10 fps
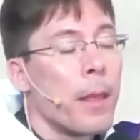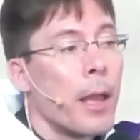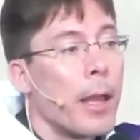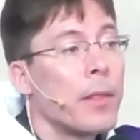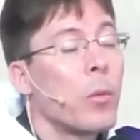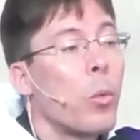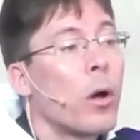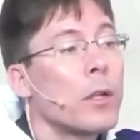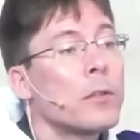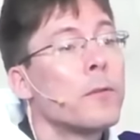and they
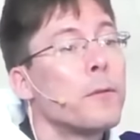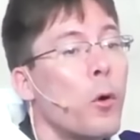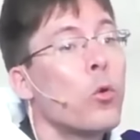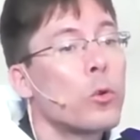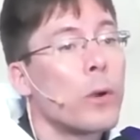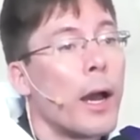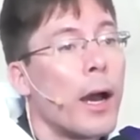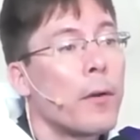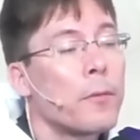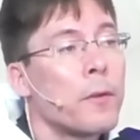wanted to
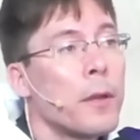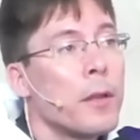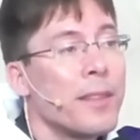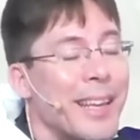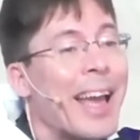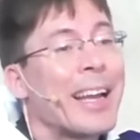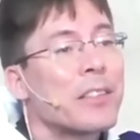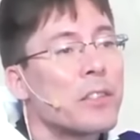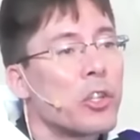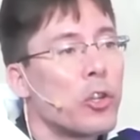photograph the
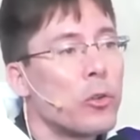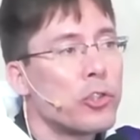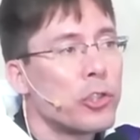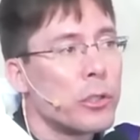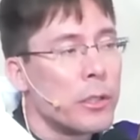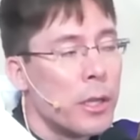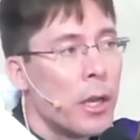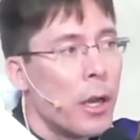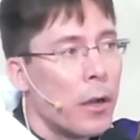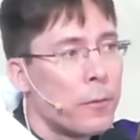execution
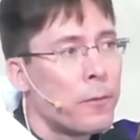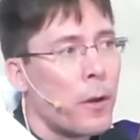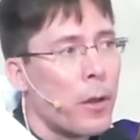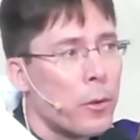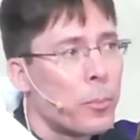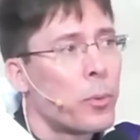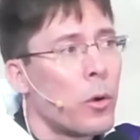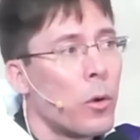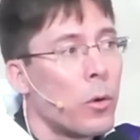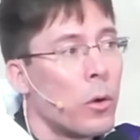of Father
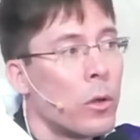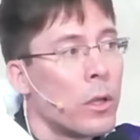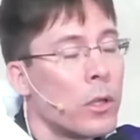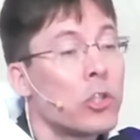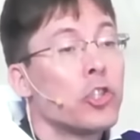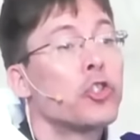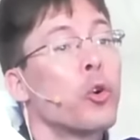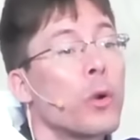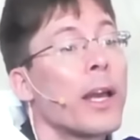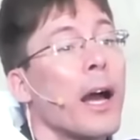Pro to
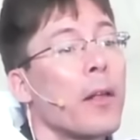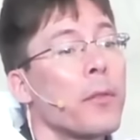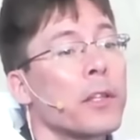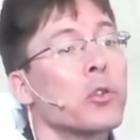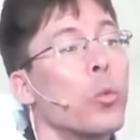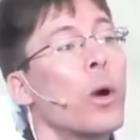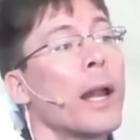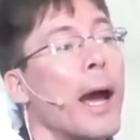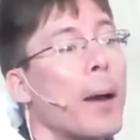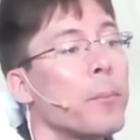show Catholics what
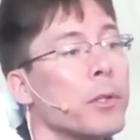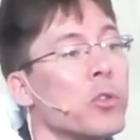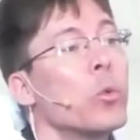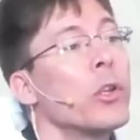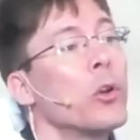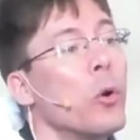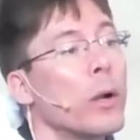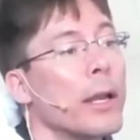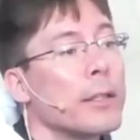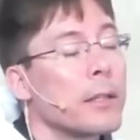happens when you go
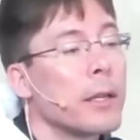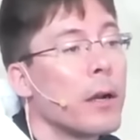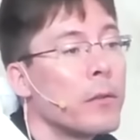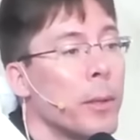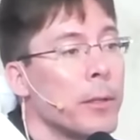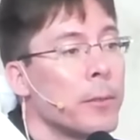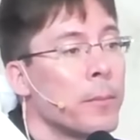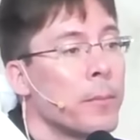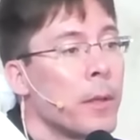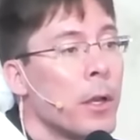against the government.
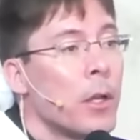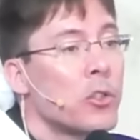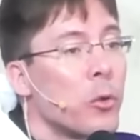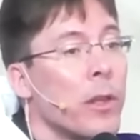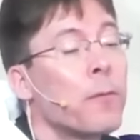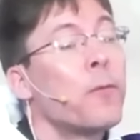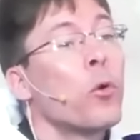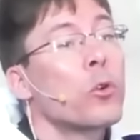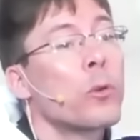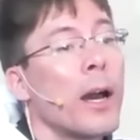So they
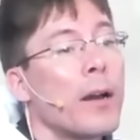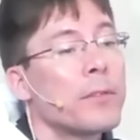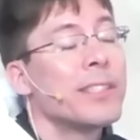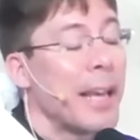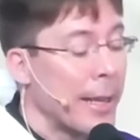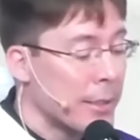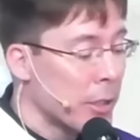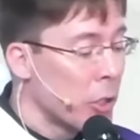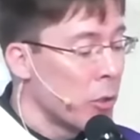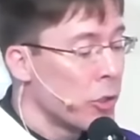photographed his
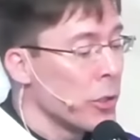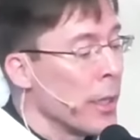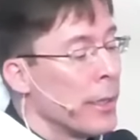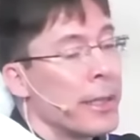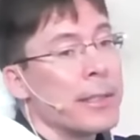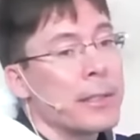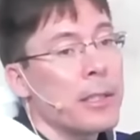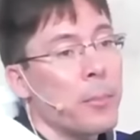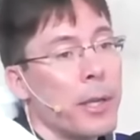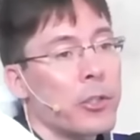execution. You can see
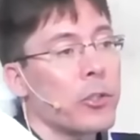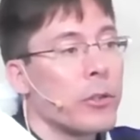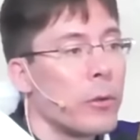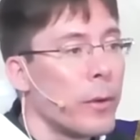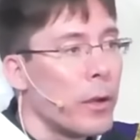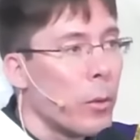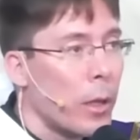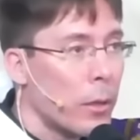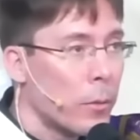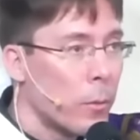the pictures, they're very
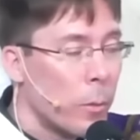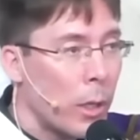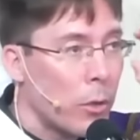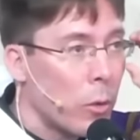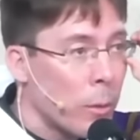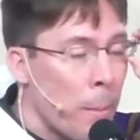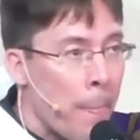well, well known.